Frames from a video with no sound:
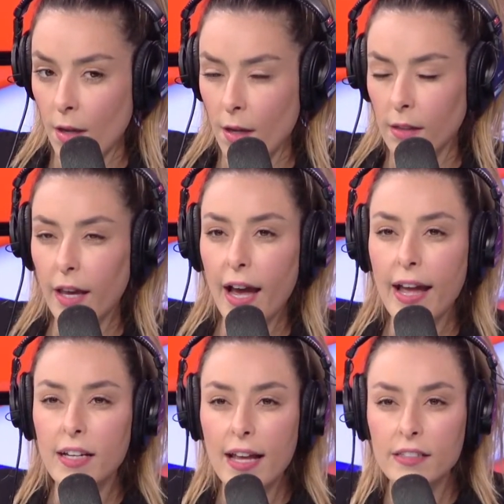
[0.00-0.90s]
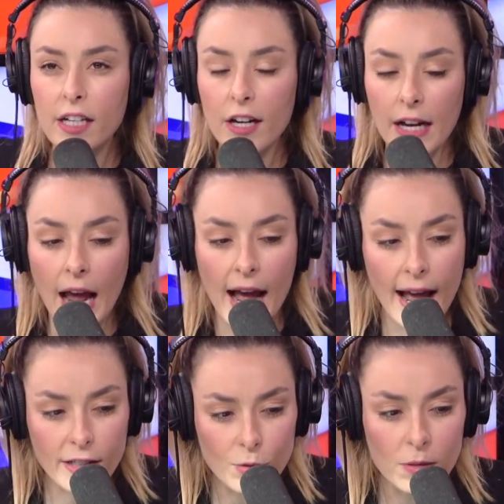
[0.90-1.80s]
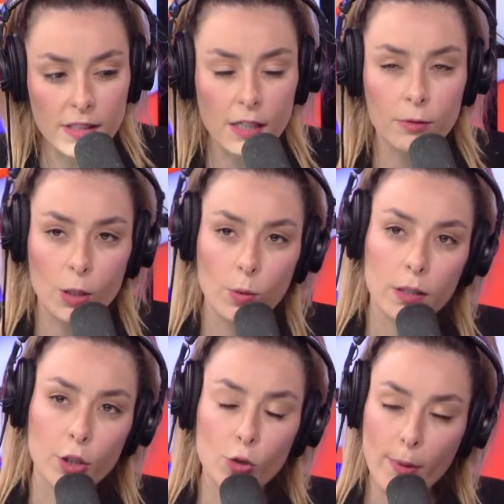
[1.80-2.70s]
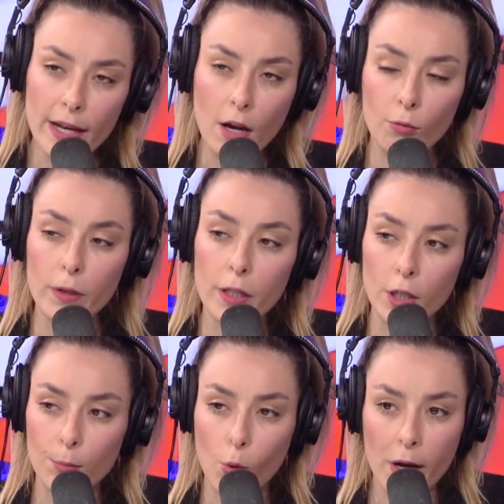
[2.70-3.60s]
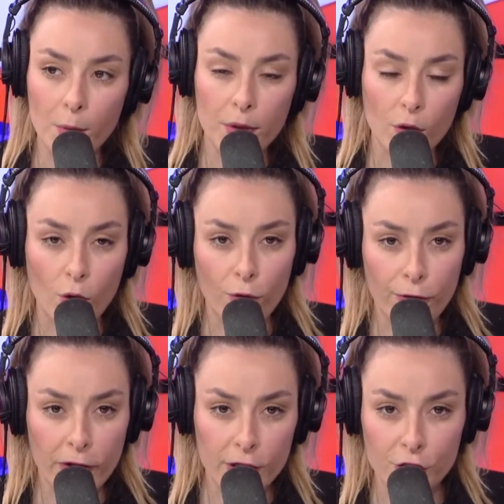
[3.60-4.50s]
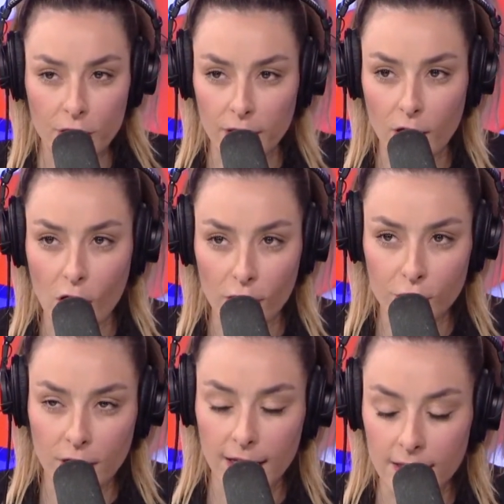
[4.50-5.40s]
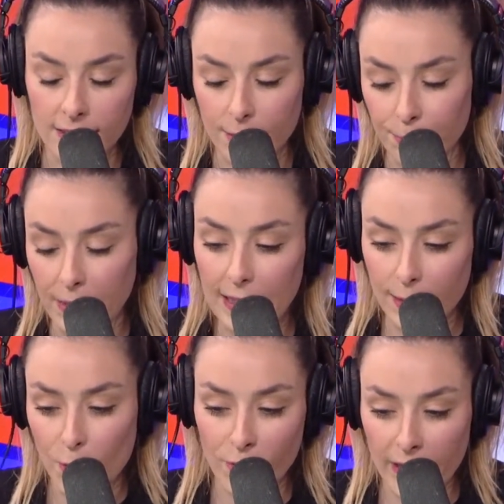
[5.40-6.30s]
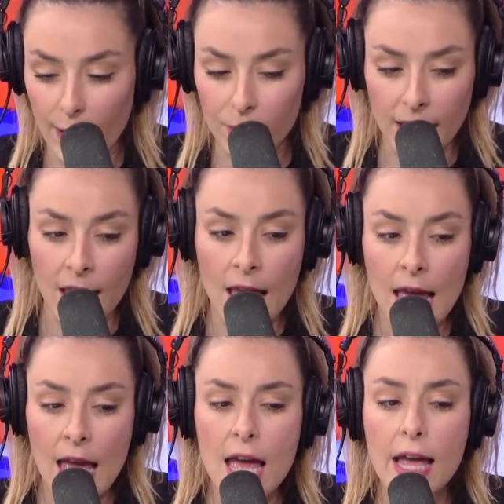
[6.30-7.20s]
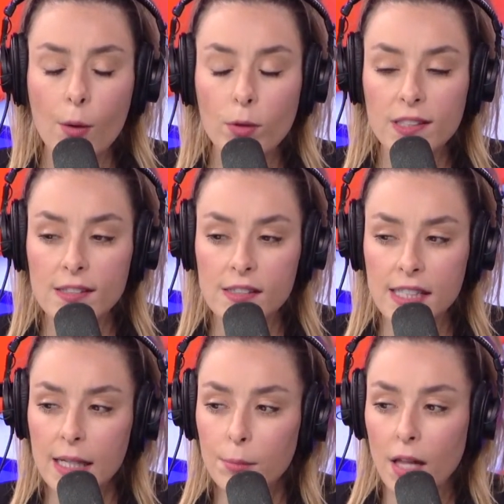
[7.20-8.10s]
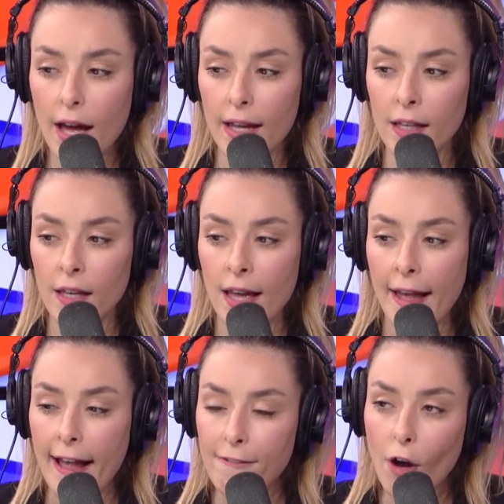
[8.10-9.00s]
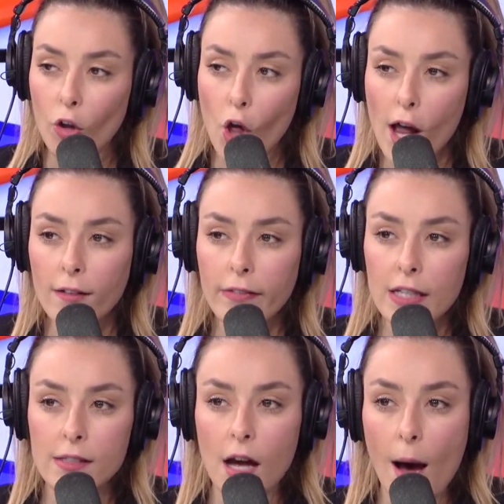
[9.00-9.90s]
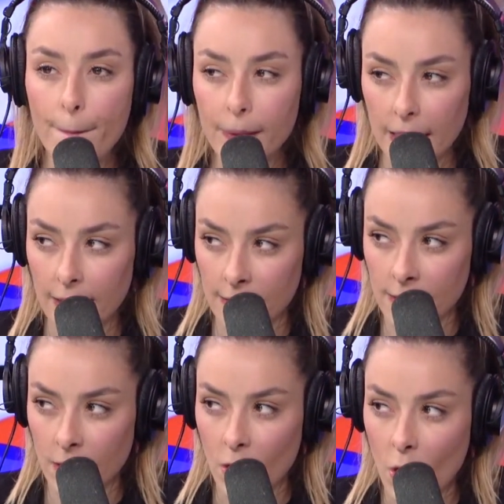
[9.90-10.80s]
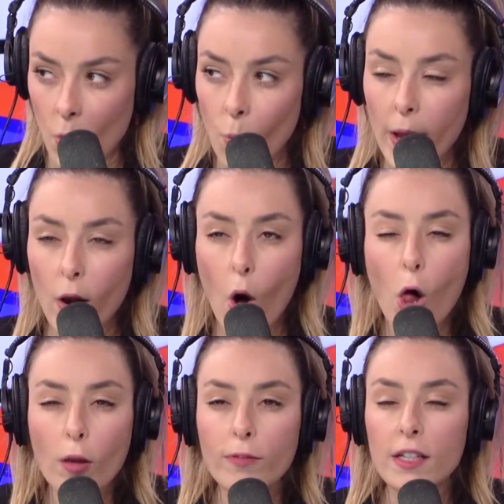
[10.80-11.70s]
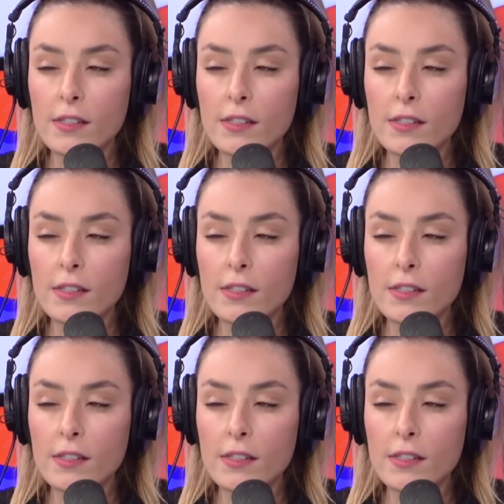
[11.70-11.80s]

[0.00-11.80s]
Yeah, and Derek, I just want to say really quickly, you made a really good point with the whole fish and the college kids and beating them over the head with it. It would seem like if a lot of these companies, when all of this